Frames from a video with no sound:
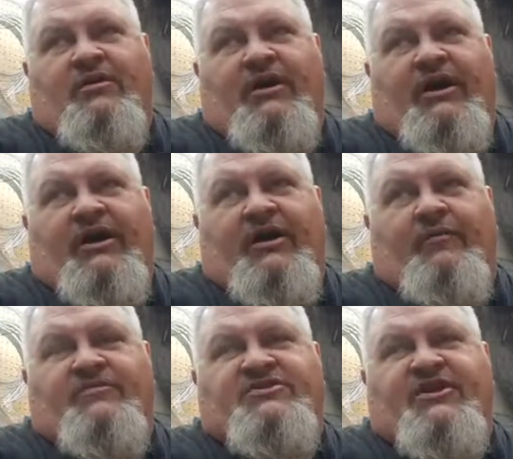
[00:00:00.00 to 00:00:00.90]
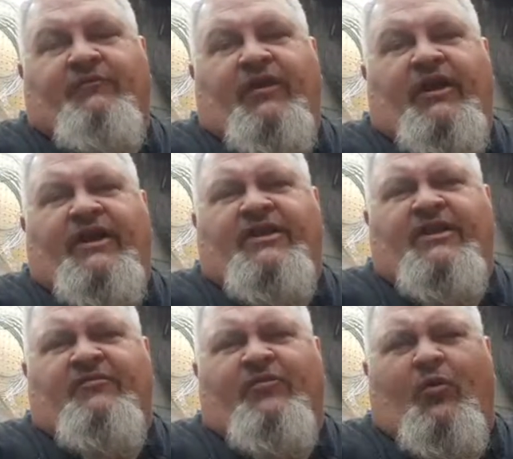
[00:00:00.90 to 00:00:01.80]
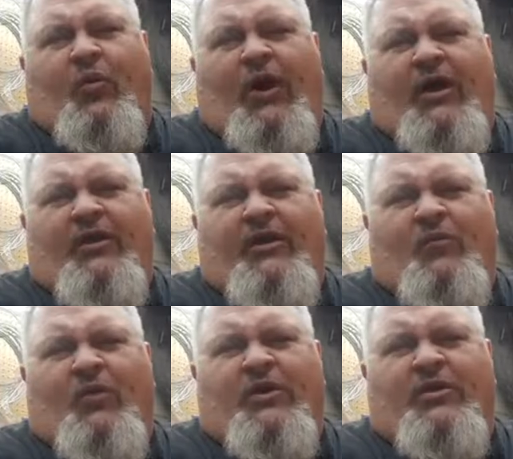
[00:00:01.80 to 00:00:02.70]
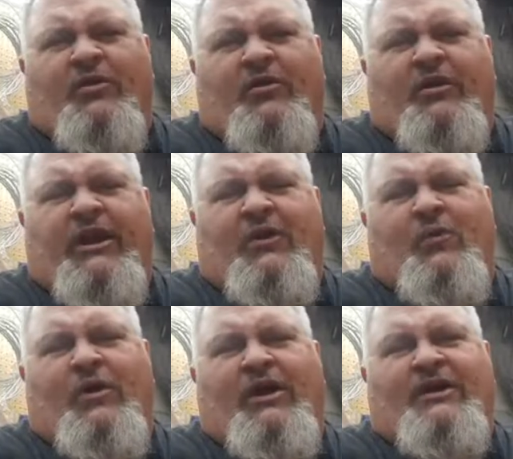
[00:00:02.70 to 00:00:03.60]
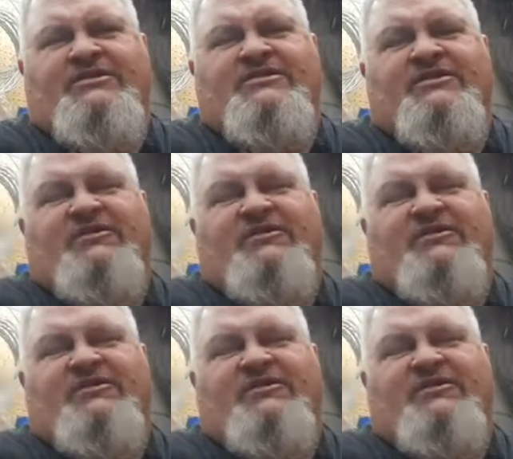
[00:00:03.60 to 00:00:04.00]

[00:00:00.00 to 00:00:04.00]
Chevrolet did for a while in one of their Equinox,